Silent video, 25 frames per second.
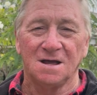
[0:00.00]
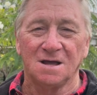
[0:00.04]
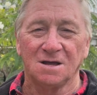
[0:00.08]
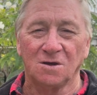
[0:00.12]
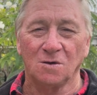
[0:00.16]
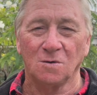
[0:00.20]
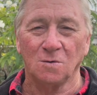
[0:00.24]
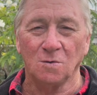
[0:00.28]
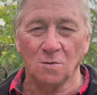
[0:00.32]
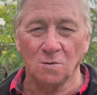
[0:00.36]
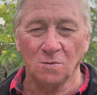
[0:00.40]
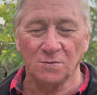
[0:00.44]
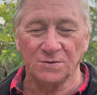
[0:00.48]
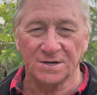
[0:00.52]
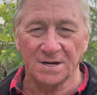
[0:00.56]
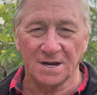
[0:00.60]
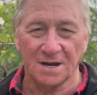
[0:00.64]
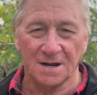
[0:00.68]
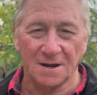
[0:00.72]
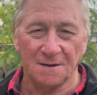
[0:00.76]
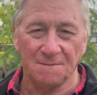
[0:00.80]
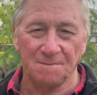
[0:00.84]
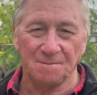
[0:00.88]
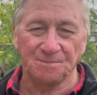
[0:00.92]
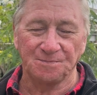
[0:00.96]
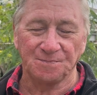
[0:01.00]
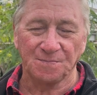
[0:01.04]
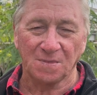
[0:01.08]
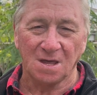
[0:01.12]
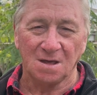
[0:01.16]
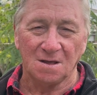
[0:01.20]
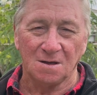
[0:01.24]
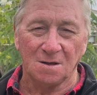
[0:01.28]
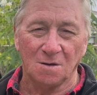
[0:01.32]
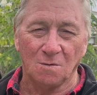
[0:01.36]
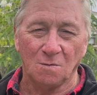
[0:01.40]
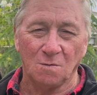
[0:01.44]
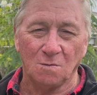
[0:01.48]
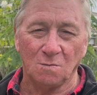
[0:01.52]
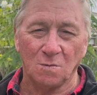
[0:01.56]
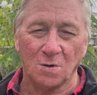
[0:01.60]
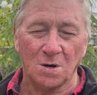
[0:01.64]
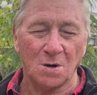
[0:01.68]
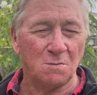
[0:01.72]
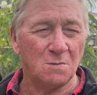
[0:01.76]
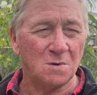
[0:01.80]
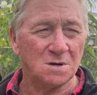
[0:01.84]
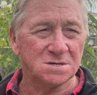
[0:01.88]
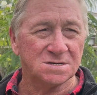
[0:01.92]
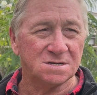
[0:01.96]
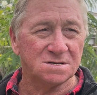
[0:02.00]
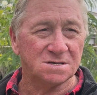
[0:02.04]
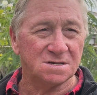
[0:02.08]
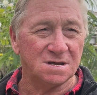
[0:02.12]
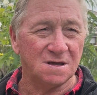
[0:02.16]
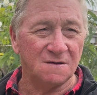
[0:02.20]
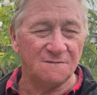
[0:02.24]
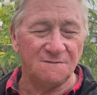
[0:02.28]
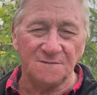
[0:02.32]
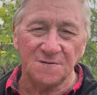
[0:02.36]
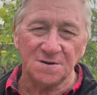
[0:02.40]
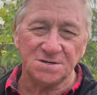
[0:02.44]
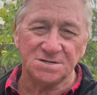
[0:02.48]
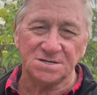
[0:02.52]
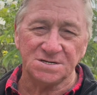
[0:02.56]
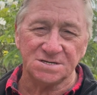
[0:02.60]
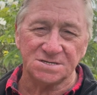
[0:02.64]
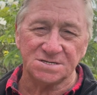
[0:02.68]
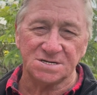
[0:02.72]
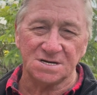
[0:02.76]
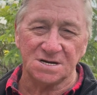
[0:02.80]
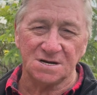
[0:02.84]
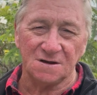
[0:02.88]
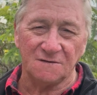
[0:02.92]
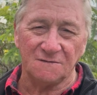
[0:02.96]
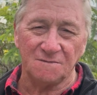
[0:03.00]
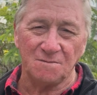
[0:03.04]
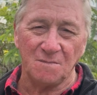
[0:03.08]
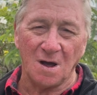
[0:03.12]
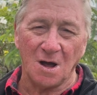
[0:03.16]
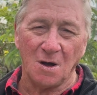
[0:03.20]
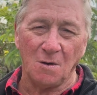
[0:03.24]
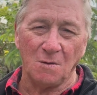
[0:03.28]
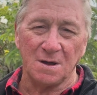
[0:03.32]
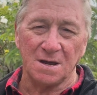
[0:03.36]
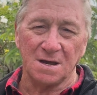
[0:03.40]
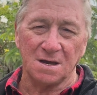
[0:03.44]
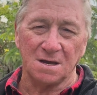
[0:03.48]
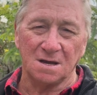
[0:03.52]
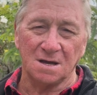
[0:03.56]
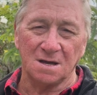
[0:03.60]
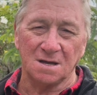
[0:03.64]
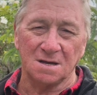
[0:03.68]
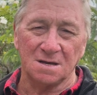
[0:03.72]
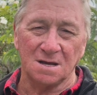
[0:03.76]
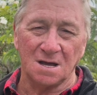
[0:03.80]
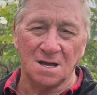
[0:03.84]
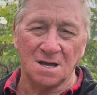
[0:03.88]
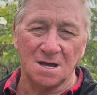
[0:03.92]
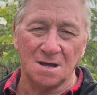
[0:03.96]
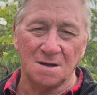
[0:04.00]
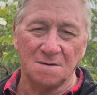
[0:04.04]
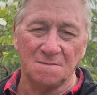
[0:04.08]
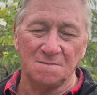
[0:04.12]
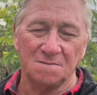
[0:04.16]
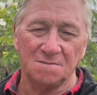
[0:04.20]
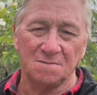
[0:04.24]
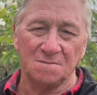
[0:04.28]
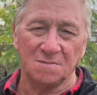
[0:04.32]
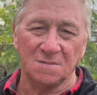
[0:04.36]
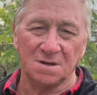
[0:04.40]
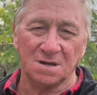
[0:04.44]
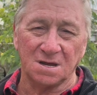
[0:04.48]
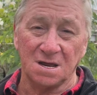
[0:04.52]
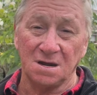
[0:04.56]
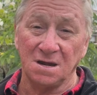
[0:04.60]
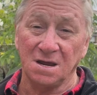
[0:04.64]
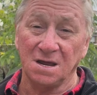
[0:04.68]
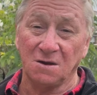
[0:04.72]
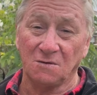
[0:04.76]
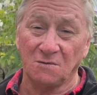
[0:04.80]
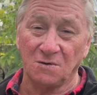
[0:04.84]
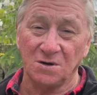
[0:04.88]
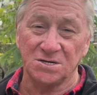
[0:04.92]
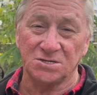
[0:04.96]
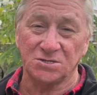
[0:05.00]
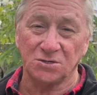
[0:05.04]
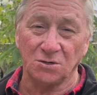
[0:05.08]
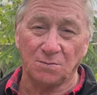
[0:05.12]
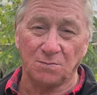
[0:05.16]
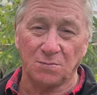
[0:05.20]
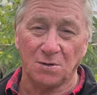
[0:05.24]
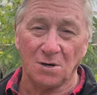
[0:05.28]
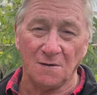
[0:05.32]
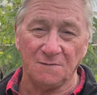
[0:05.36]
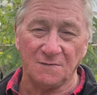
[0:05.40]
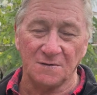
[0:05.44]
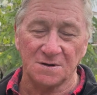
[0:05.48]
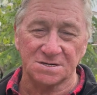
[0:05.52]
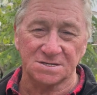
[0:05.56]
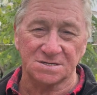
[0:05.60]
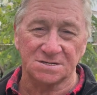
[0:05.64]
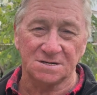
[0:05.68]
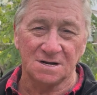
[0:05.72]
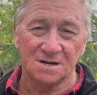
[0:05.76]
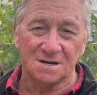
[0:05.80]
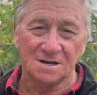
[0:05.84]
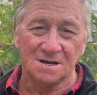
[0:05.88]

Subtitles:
called, the efficiency of mowing can increase your profits.